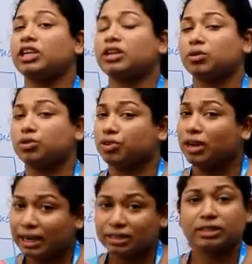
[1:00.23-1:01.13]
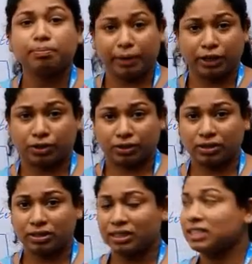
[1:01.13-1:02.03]
include reluctant
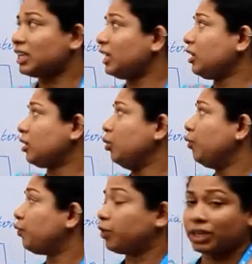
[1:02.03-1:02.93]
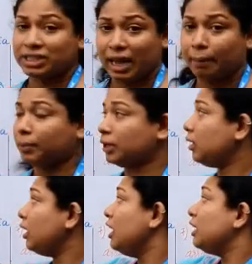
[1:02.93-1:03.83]
patients, these include, for
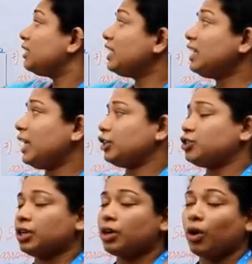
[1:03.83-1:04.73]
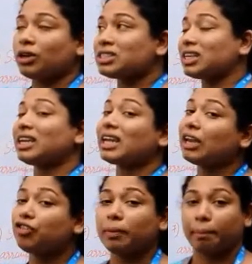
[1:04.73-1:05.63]
example, teenager or
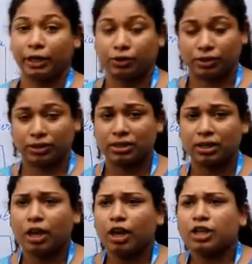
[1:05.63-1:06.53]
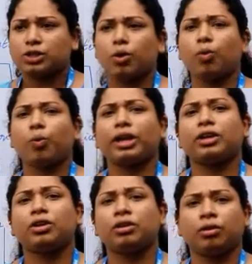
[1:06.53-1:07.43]
psychiatric patients. So
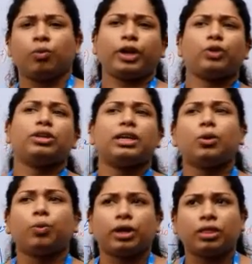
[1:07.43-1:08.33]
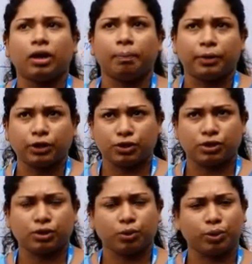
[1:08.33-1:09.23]
when you deal with a
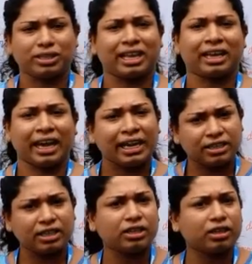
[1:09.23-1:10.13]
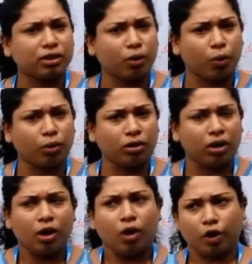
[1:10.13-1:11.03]
patient who is like 18-year-old
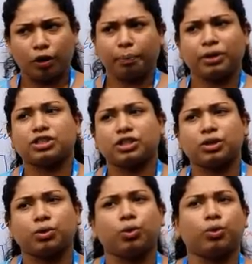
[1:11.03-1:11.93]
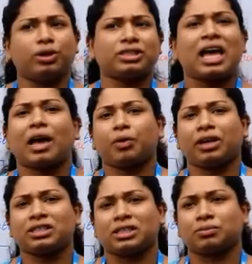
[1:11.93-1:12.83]
or a person who is
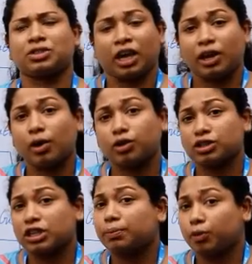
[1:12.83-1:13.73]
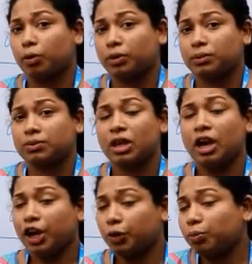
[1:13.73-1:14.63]
having some psychological problems,
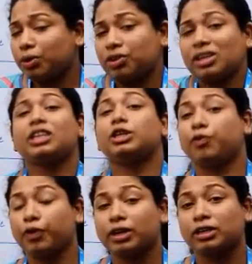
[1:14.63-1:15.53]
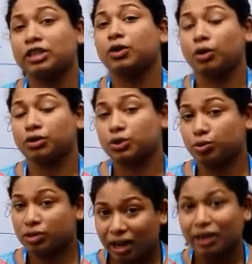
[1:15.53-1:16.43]
it would be really difficult in order to
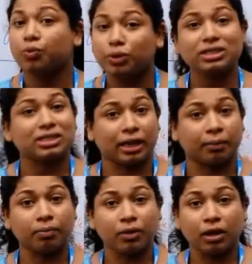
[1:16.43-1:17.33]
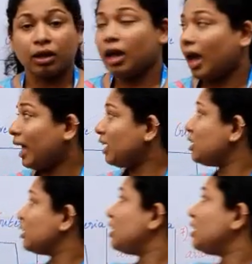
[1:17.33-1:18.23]
convince them.
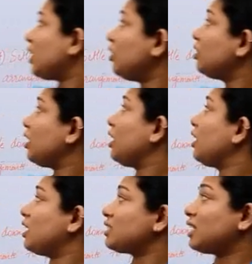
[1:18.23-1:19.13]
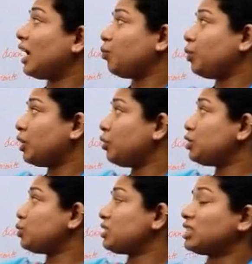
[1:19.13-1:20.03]
And another thing is that we can
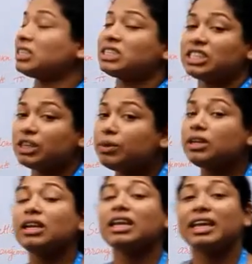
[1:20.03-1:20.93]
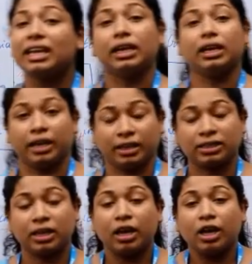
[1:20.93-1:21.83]
also see the terminally
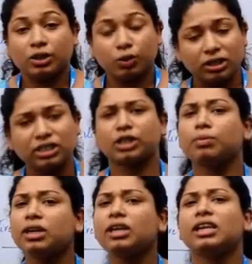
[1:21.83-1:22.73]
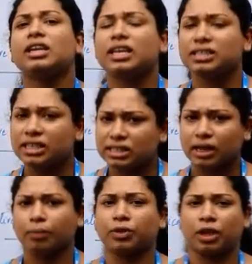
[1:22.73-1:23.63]
illness. So the terminal illness is
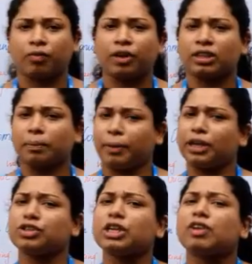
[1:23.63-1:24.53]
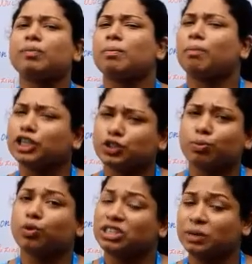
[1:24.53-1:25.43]
something where the patient will be much
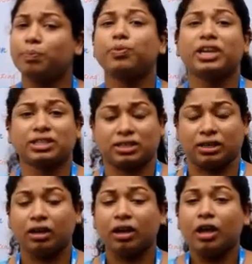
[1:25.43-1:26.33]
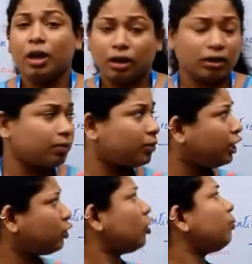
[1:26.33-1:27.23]
more depressed.
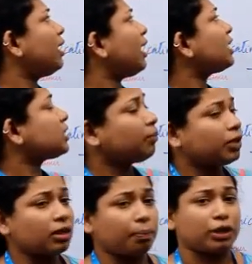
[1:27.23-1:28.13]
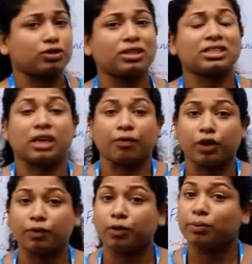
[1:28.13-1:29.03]
It could be like something the patient is
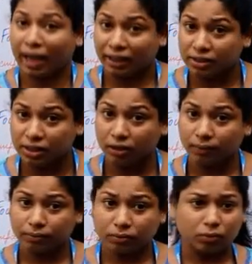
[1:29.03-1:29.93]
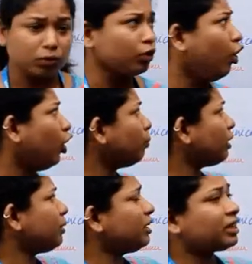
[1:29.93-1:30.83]
suffering from cancer, or
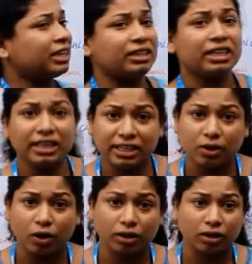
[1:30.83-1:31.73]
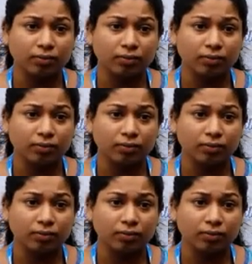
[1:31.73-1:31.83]
maybe a kidney disorder,